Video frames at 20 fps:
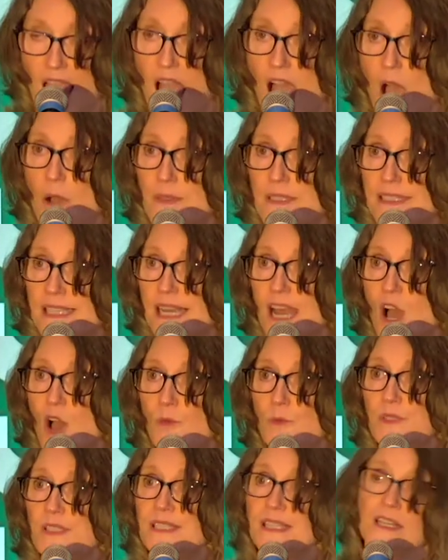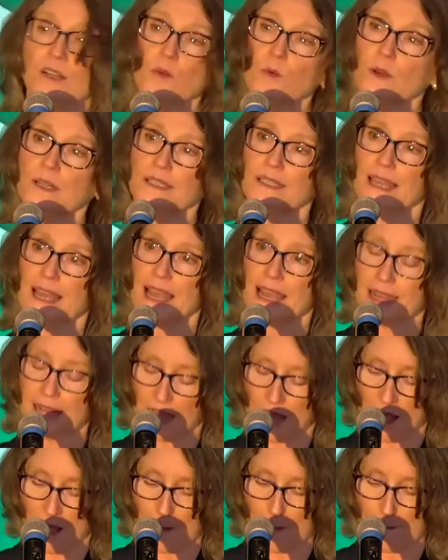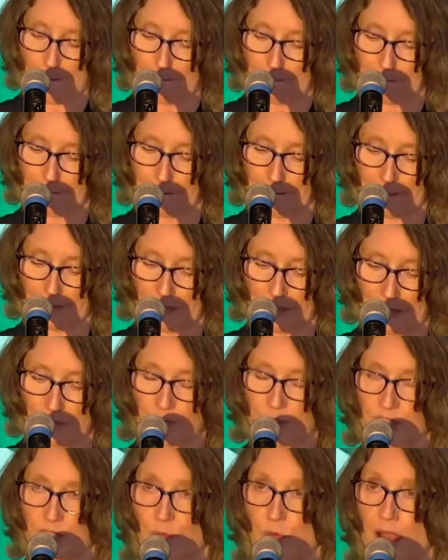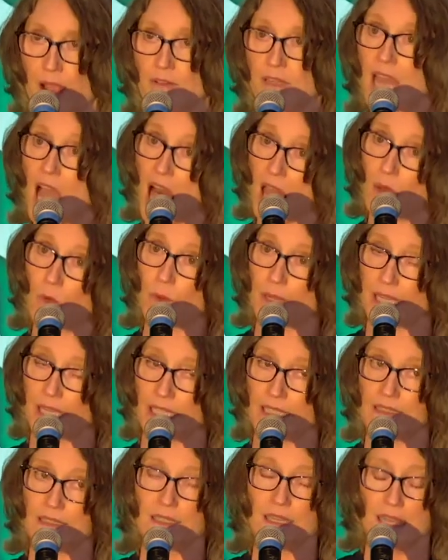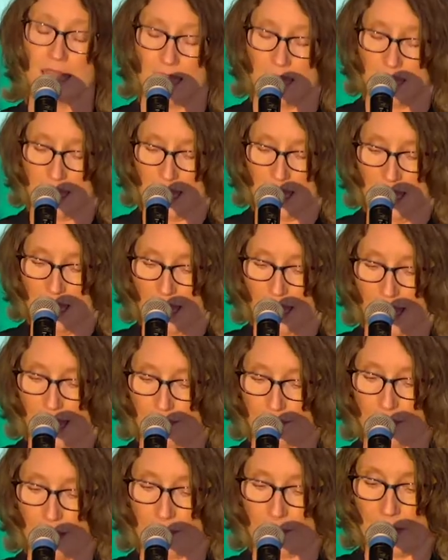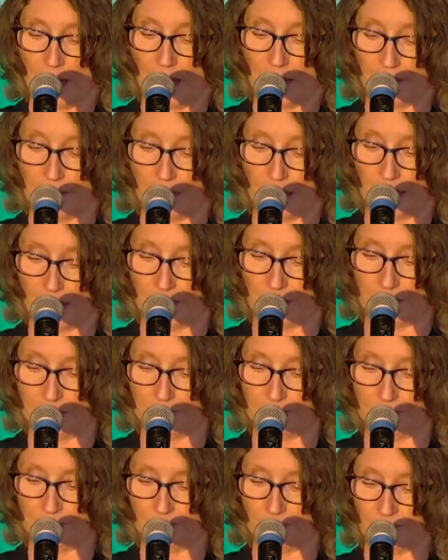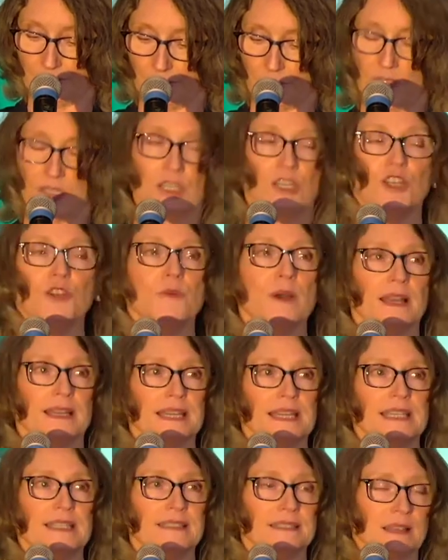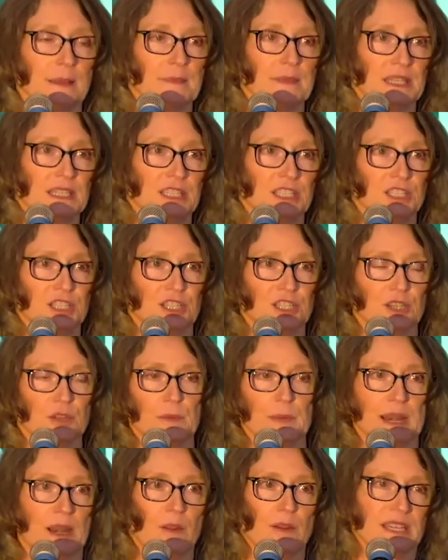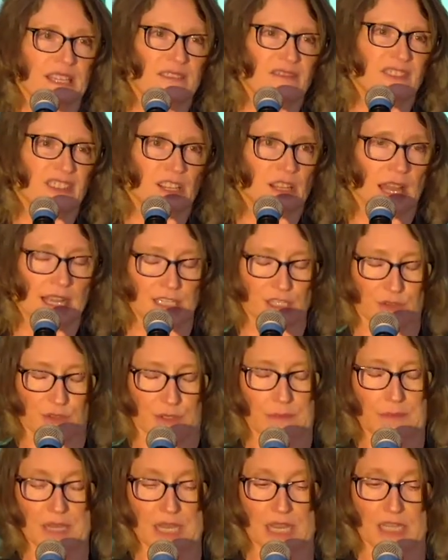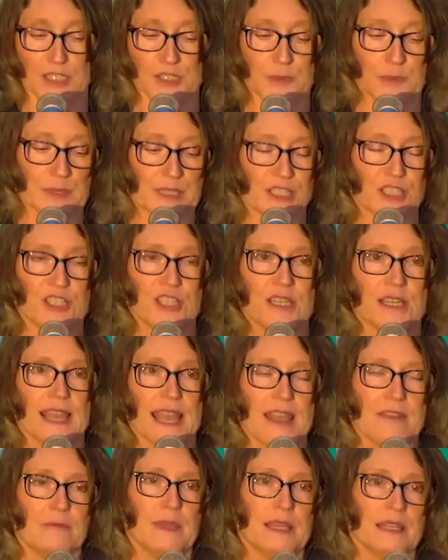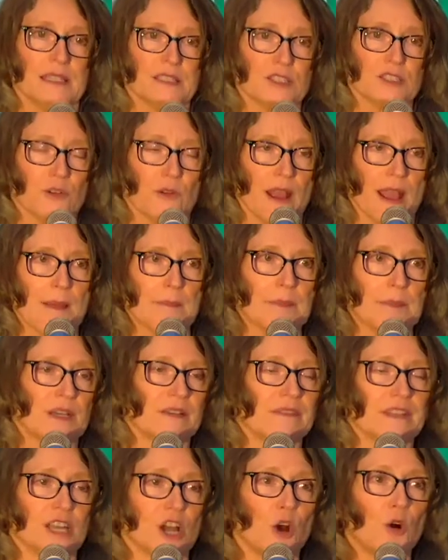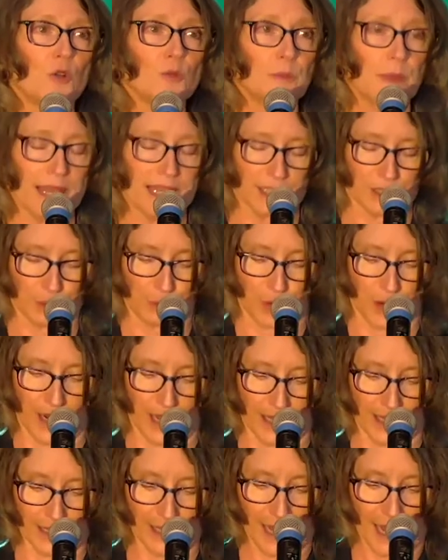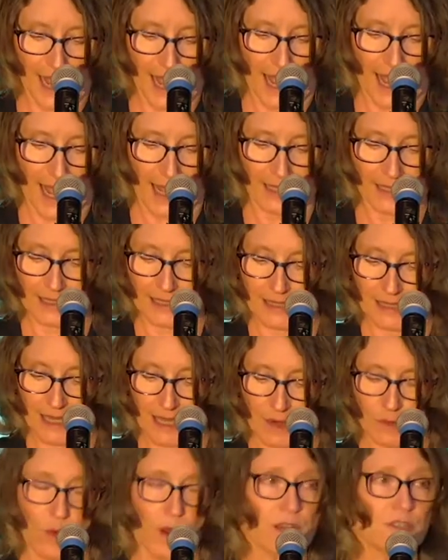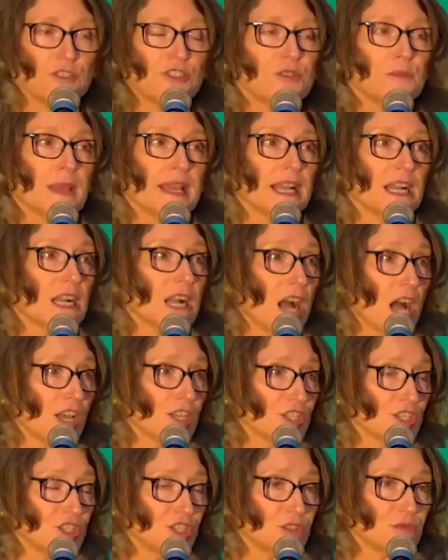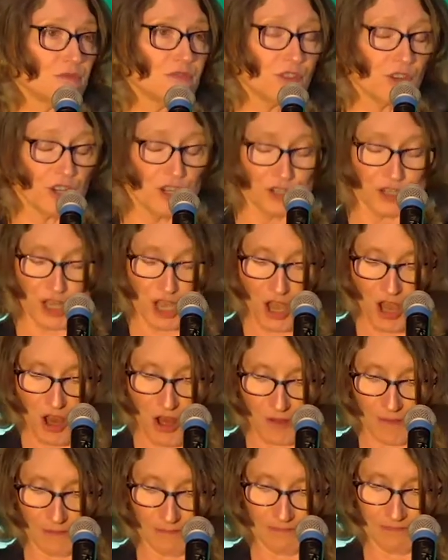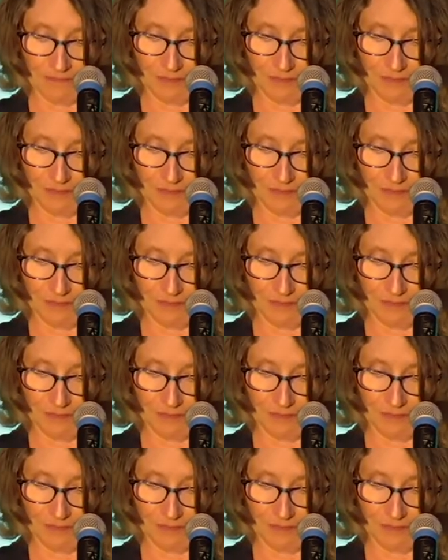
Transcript: I was at home sick one day. Um, it was around Halloween, and my mom um, knew I needed something to do, but I didn't feel like doing much. But she gave me a scrap of an old bedspread and said, Why don't you make a costume for your doll?